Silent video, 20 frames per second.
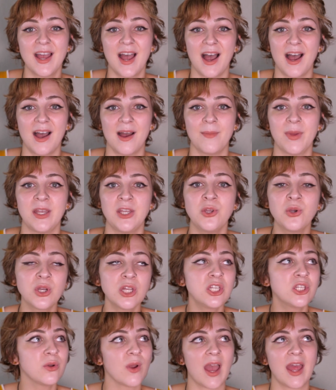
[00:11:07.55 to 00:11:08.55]
And you
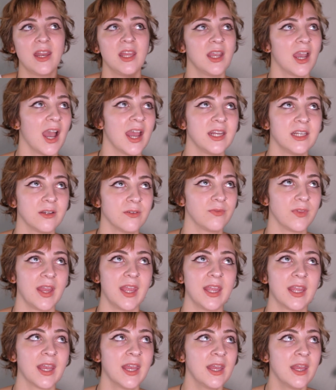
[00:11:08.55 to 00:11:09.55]
can do any kind of
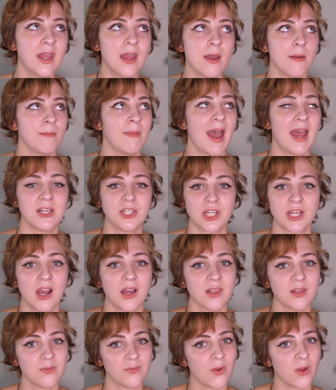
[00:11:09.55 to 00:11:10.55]
like magic
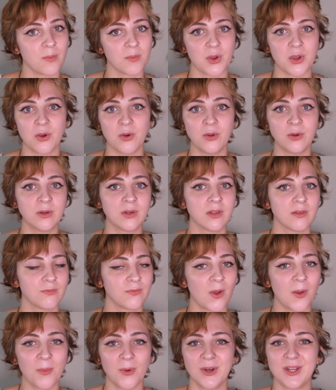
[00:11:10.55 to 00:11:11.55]
on the full moon.
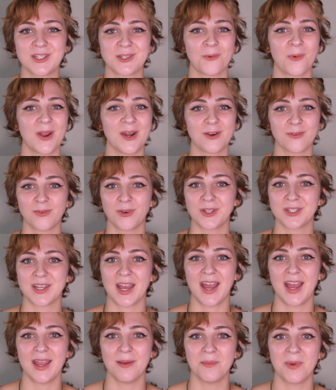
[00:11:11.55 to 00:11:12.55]
Full moon is a wonderful
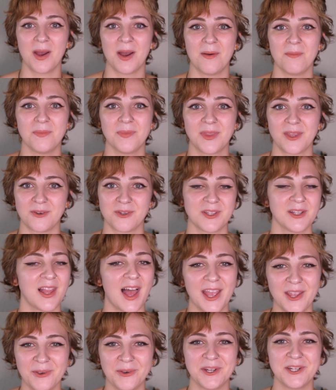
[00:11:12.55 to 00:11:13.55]
time. There's a
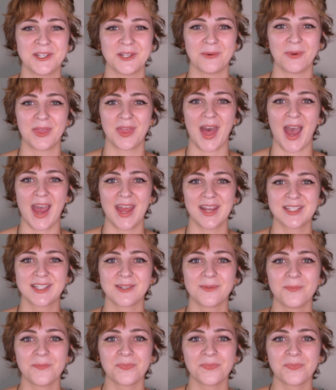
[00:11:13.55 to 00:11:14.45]
lot you can do with that.